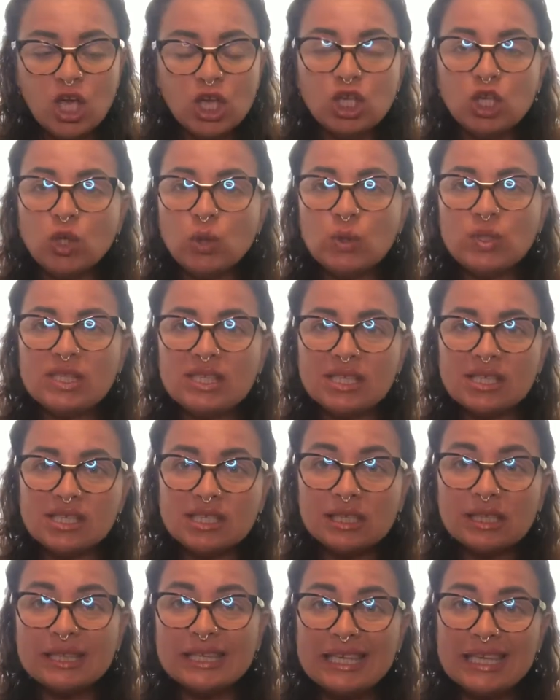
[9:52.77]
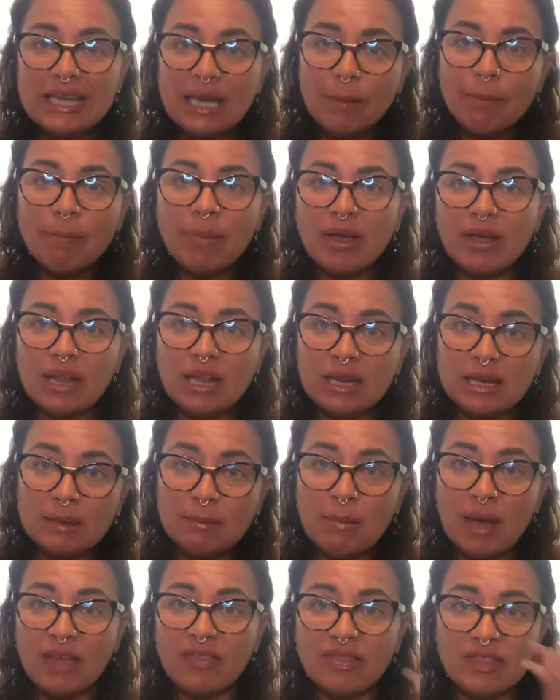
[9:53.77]
Use the delete button
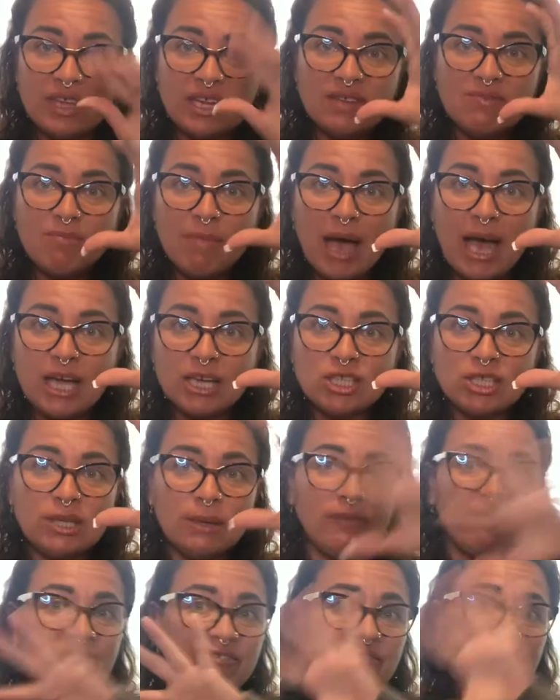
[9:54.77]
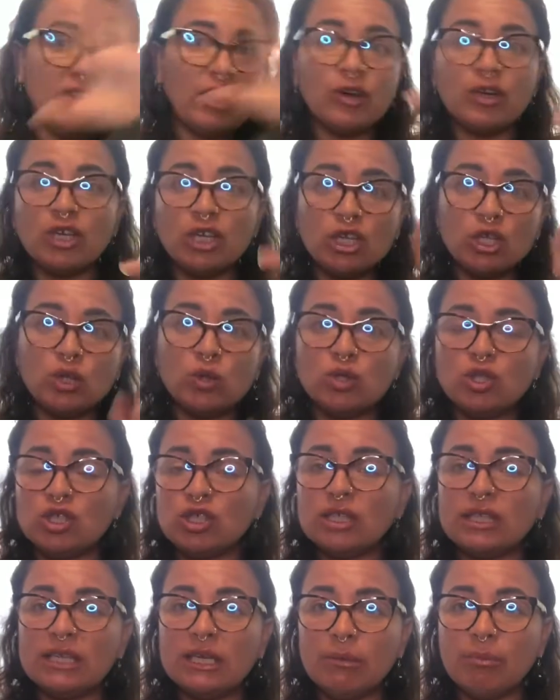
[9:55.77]
method. Imagine a very huge
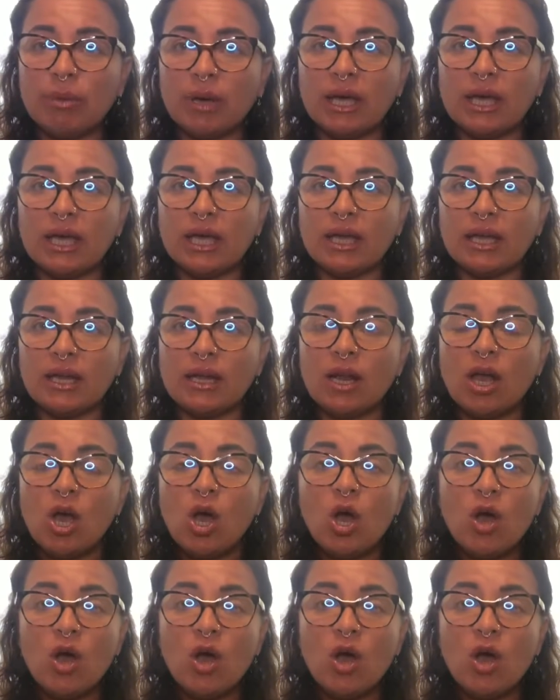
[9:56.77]
delete button.